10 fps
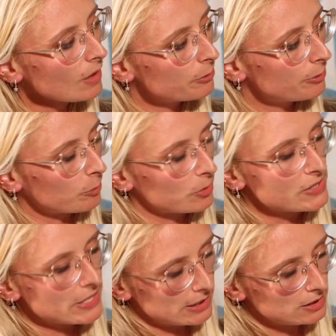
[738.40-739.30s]
from the
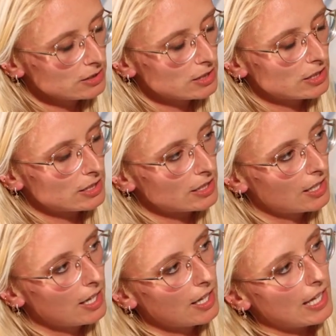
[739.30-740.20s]
silk,
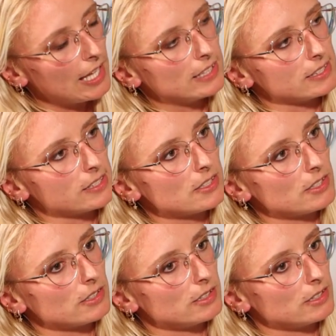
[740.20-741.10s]
and
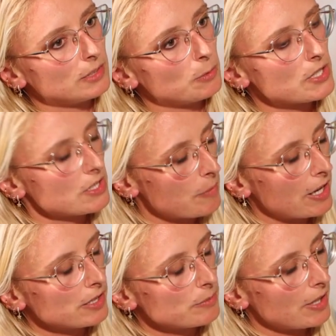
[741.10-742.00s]
it was
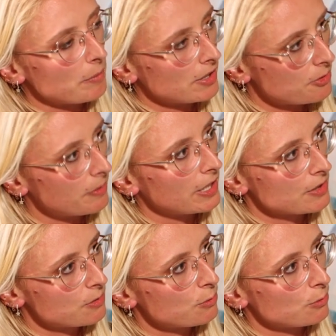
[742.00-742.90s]
inspired by my
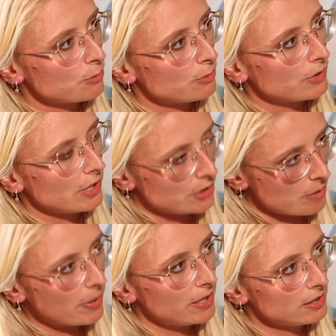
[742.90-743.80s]
travellings to
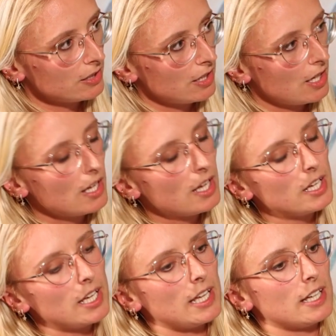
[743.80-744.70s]
Japan.
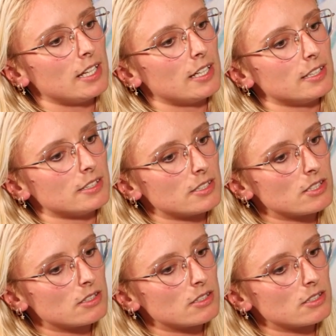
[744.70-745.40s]
And